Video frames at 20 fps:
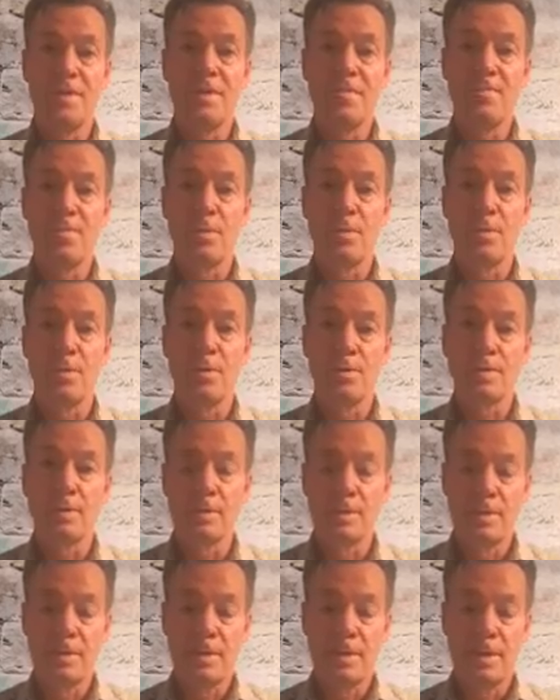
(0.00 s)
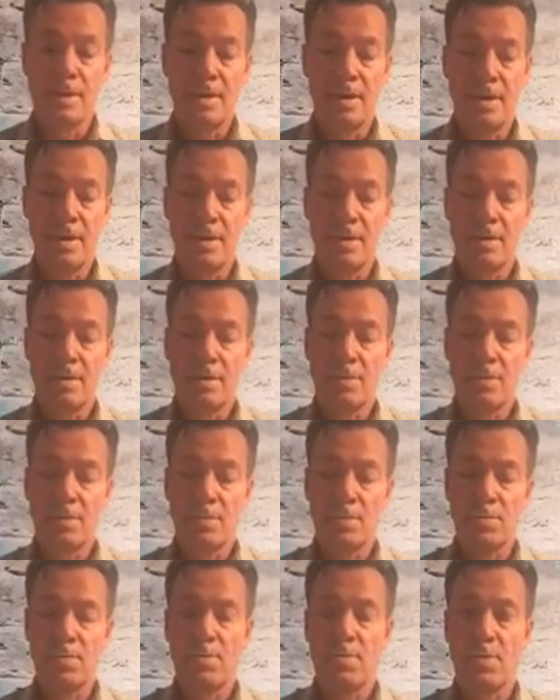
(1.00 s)
difficult to
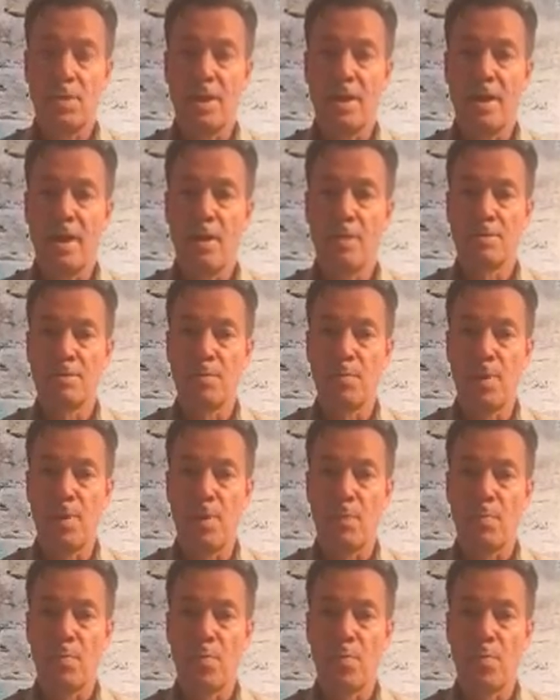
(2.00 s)
put a large amount of